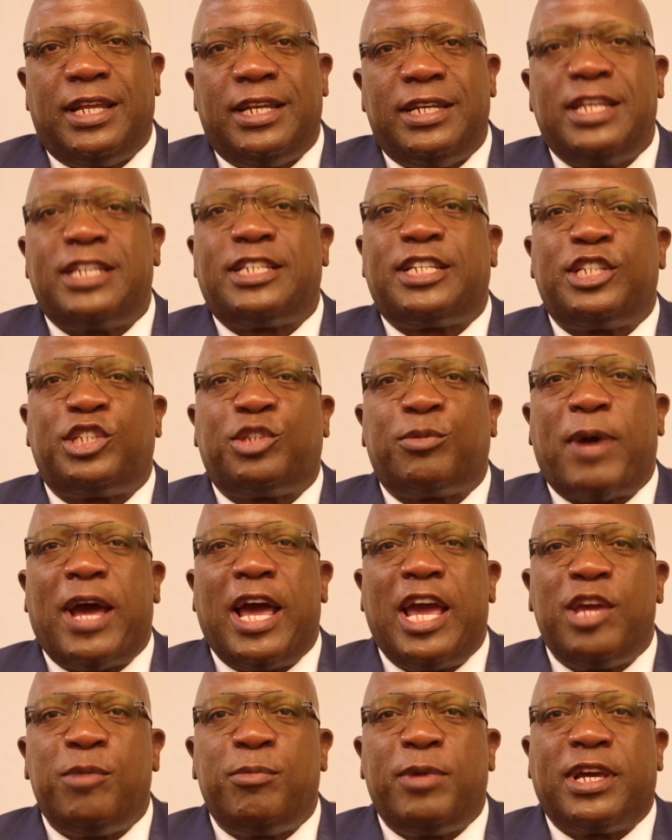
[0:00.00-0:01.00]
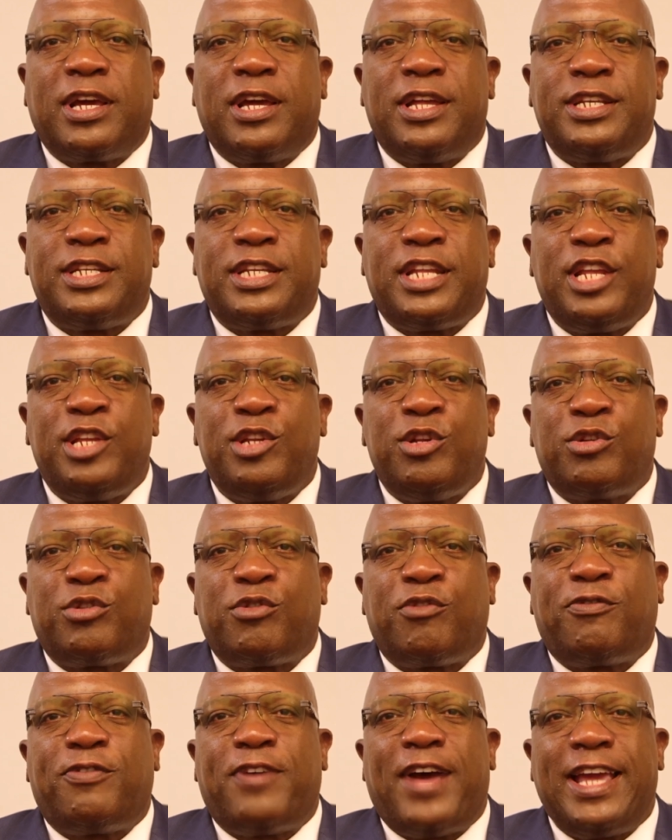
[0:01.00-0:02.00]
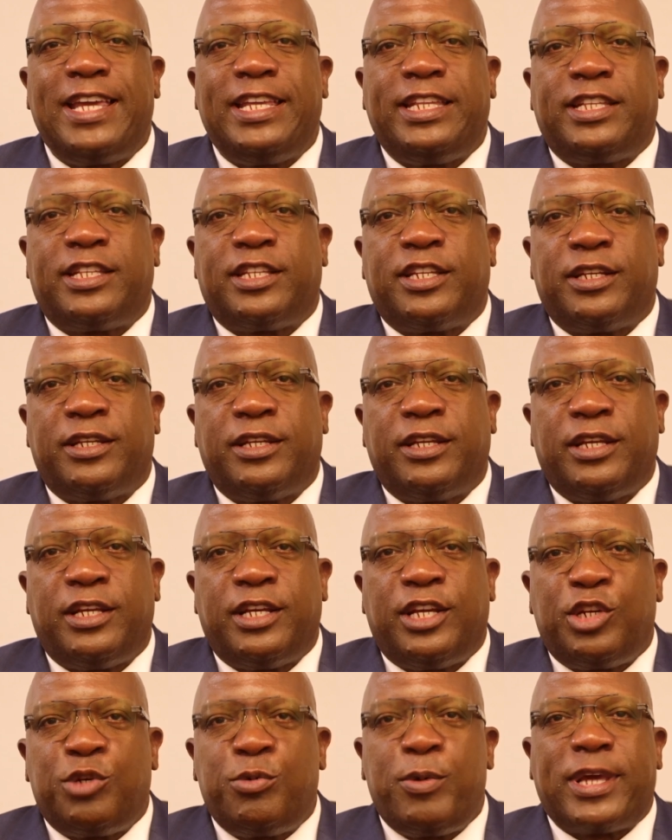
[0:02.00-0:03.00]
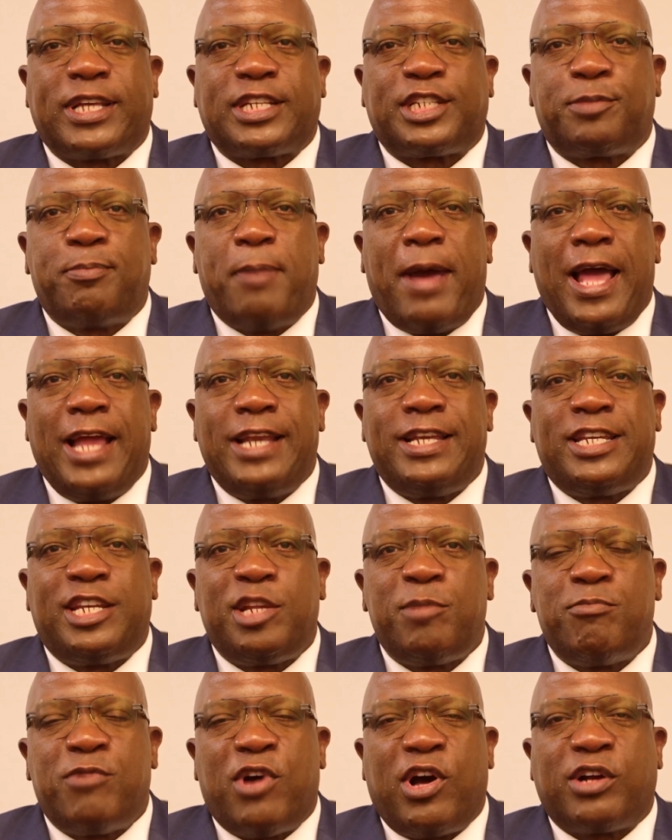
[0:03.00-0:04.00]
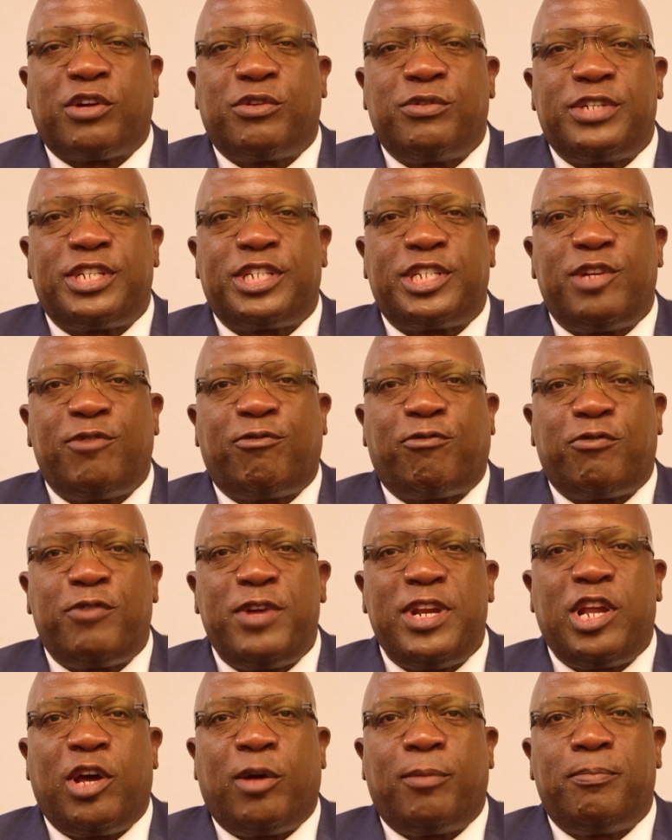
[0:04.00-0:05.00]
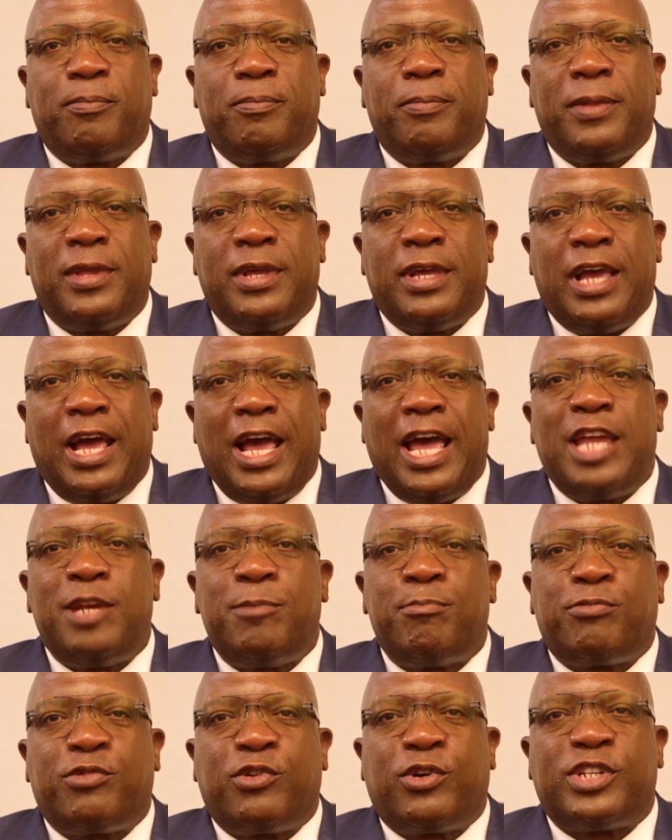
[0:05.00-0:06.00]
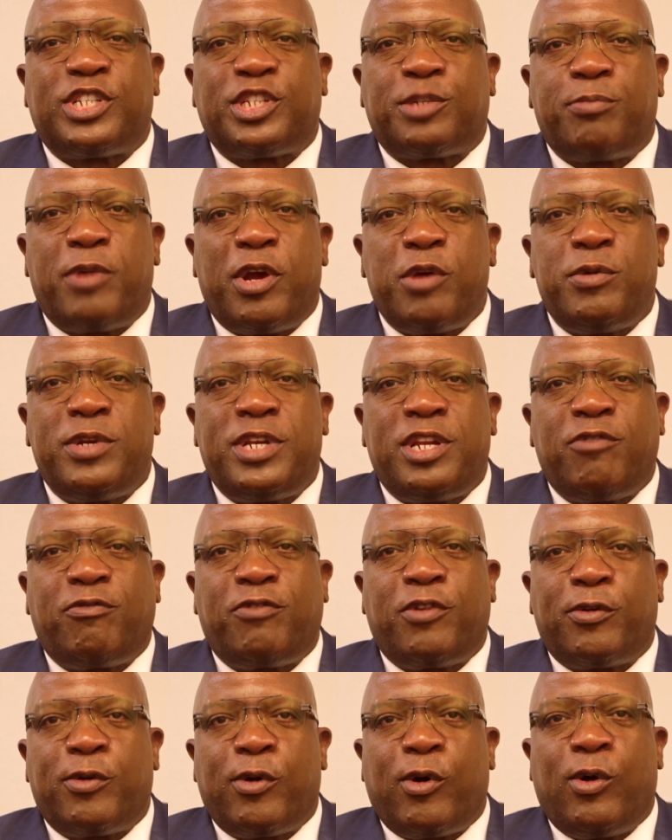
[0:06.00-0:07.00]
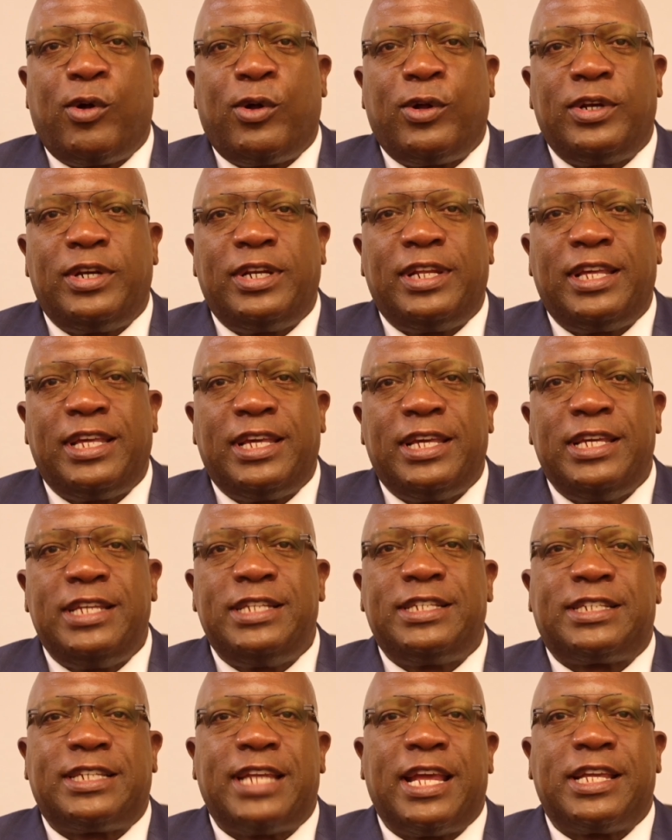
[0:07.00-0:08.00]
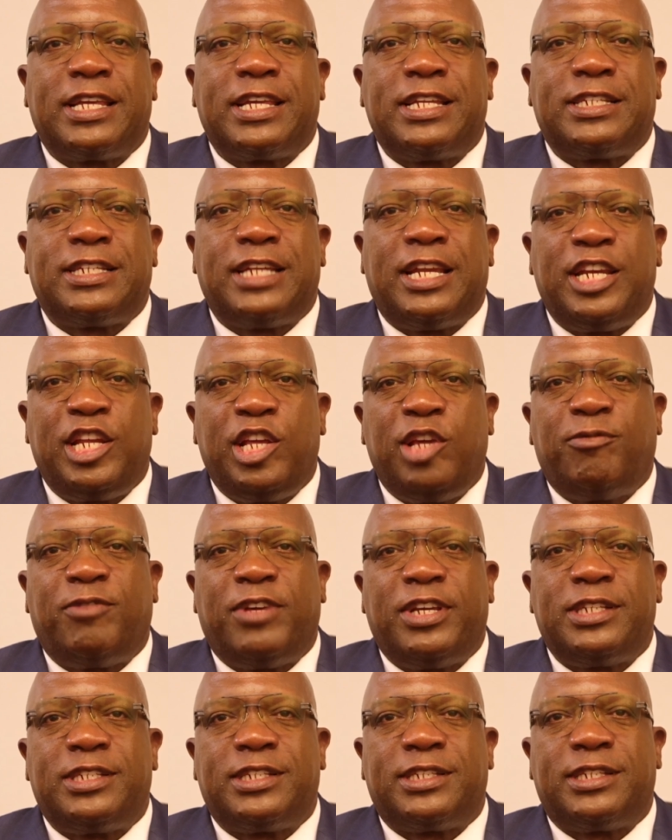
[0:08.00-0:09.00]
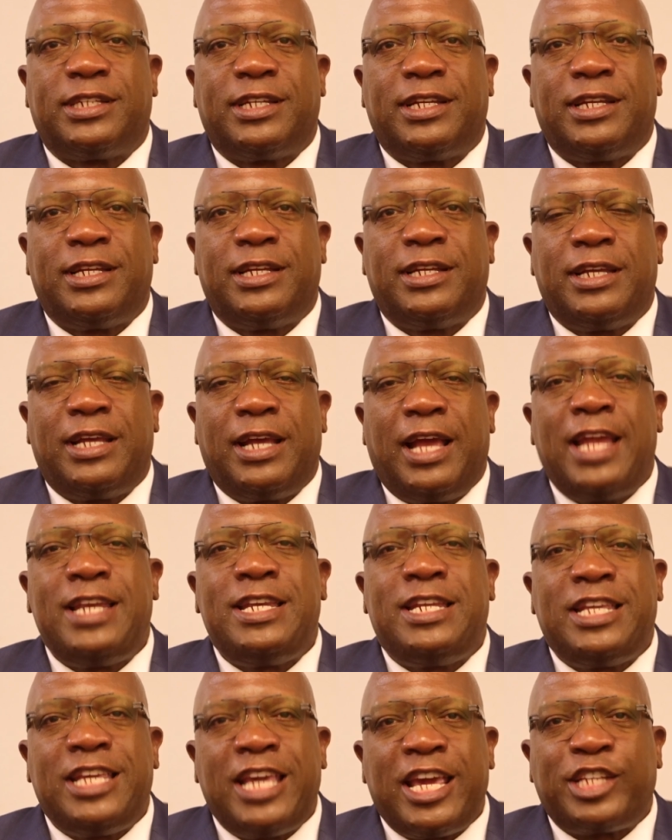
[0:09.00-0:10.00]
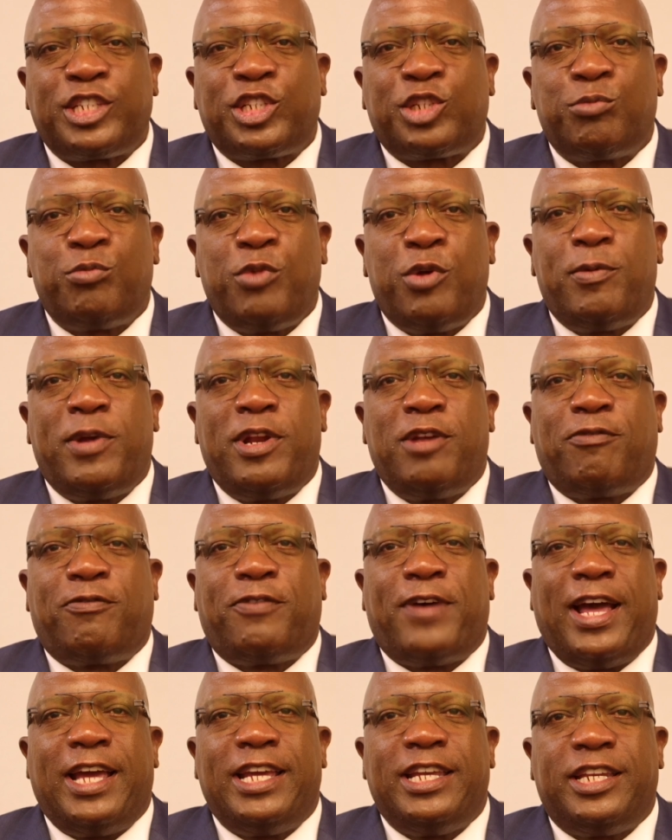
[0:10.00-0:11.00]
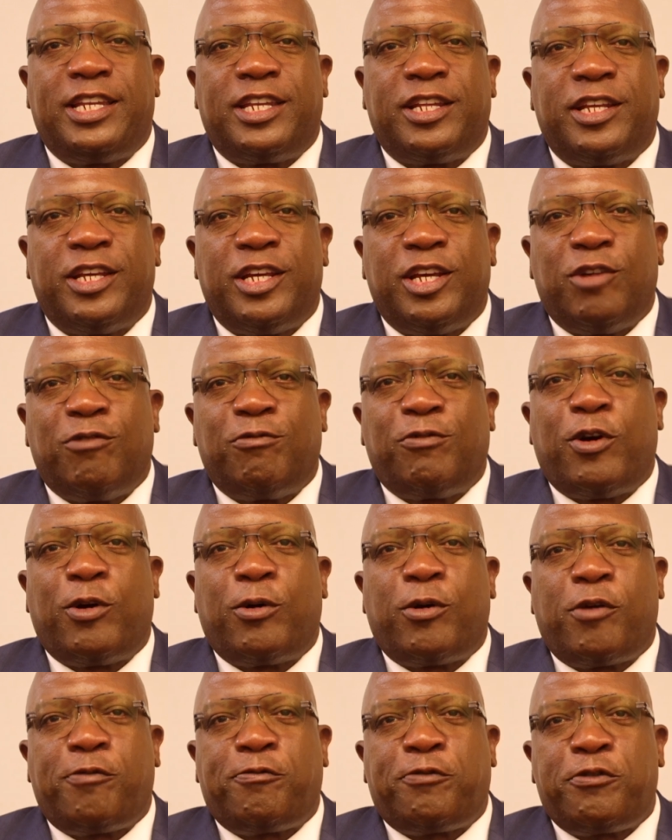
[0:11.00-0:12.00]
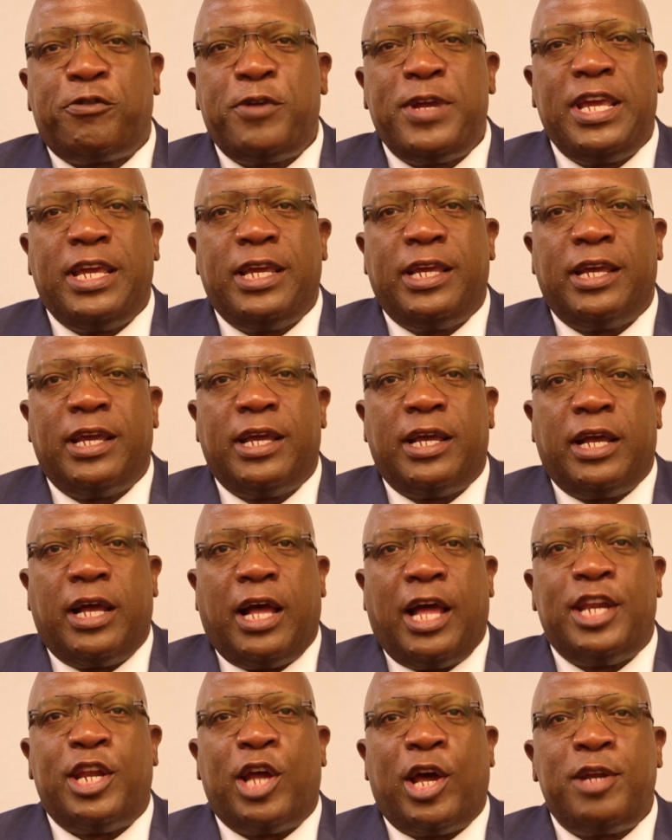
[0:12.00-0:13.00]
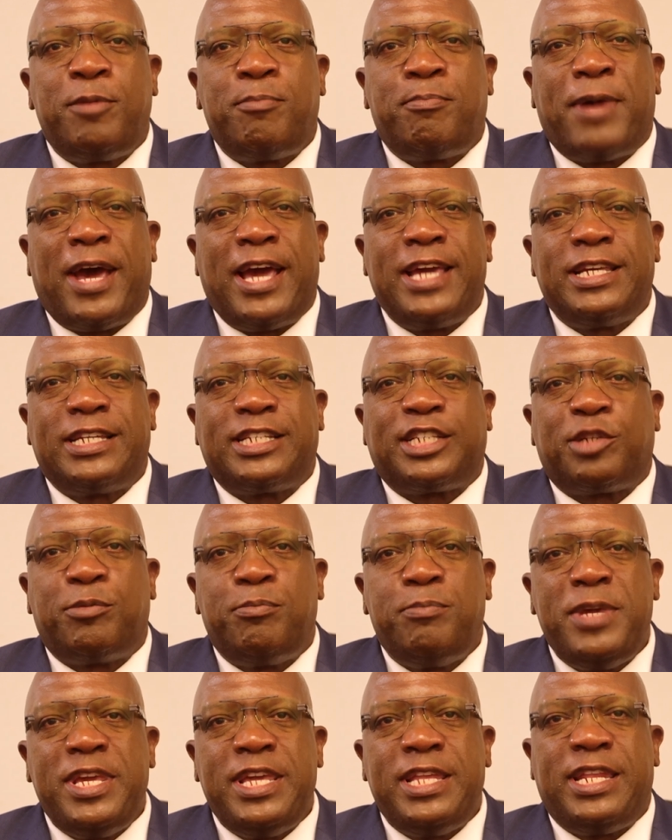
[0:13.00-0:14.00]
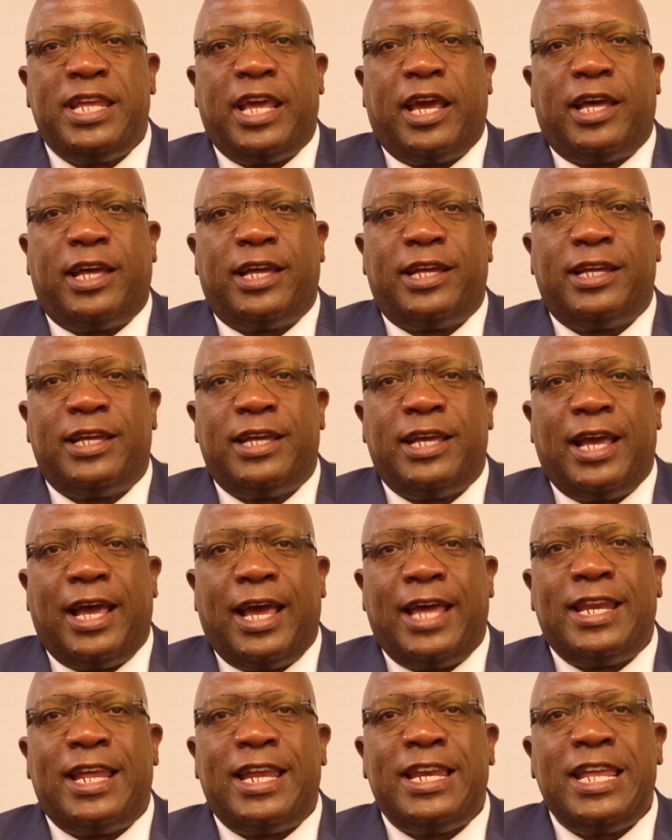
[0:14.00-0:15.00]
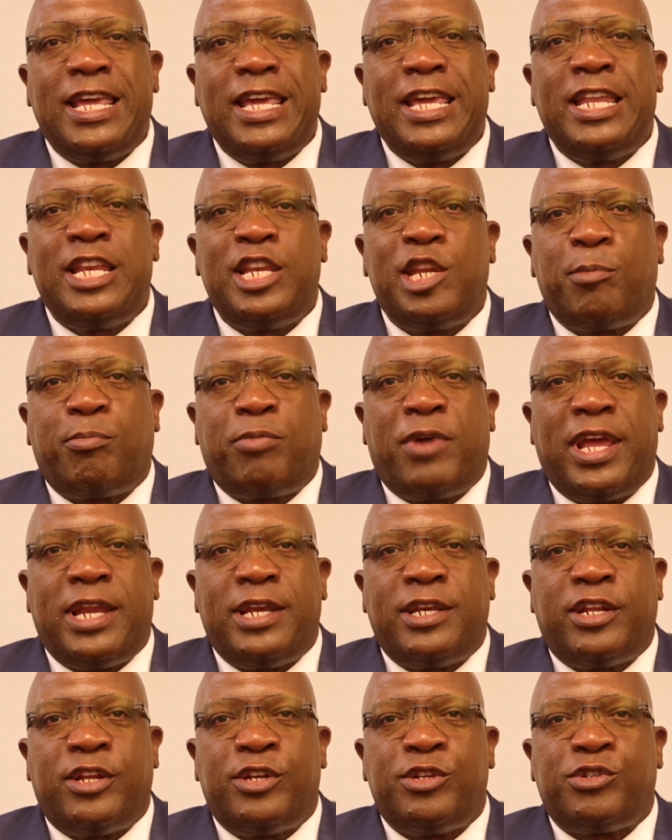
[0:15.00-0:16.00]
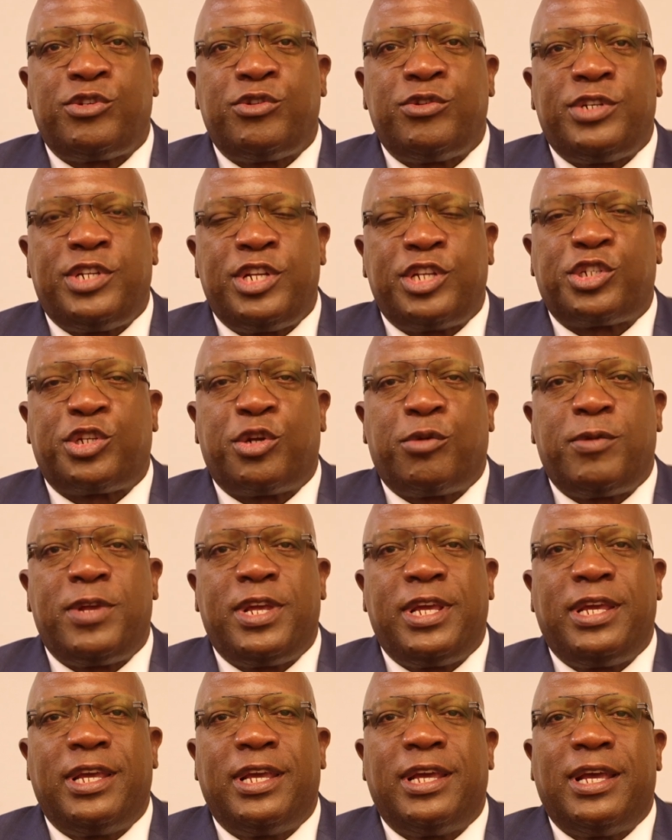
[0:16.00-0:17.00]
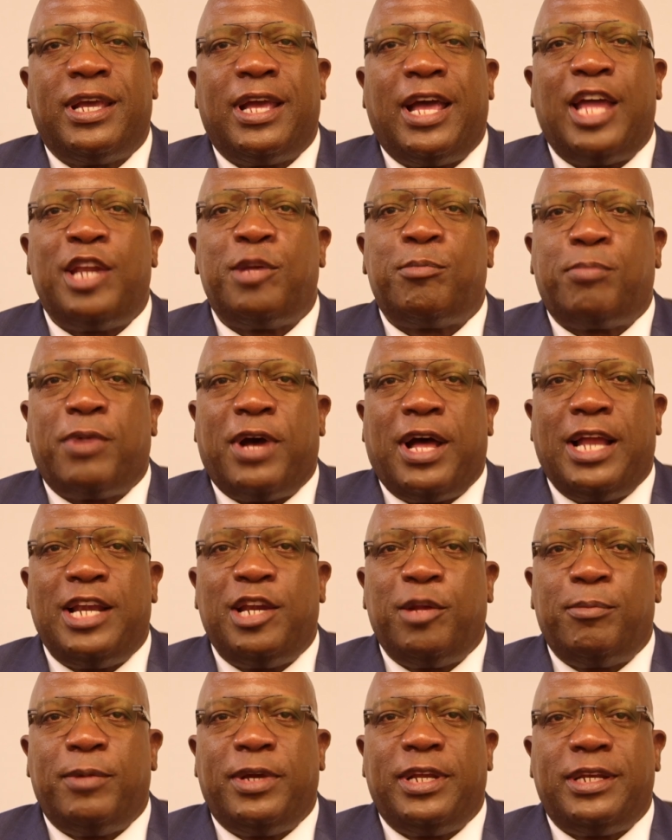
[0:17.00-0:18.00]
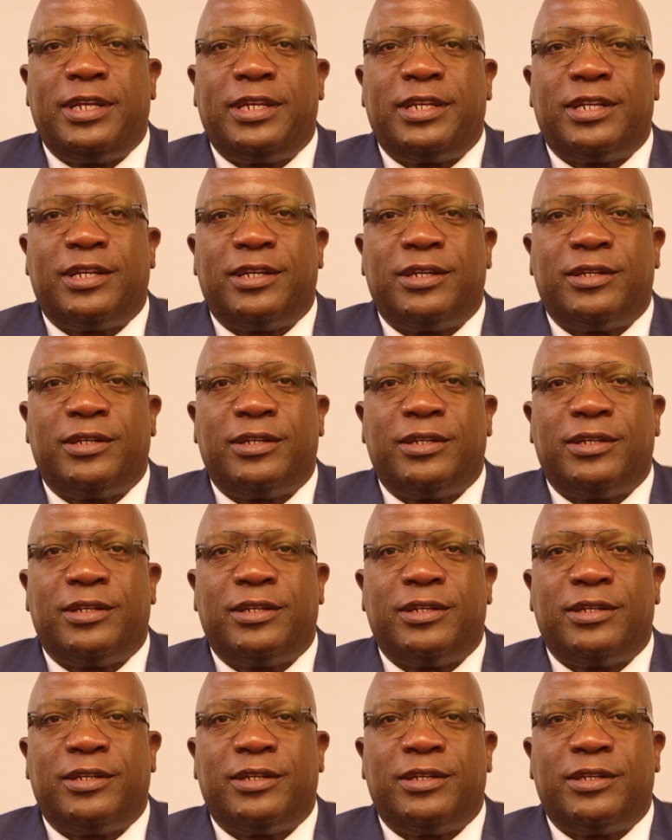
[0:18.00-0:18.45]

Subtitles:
This is why we continue to fight to expand democracy, freedom, and prosperity for all in St. Kitts and Nevis. And yes, we will fight for a free and unbiased media and an independent judiciary and parliament.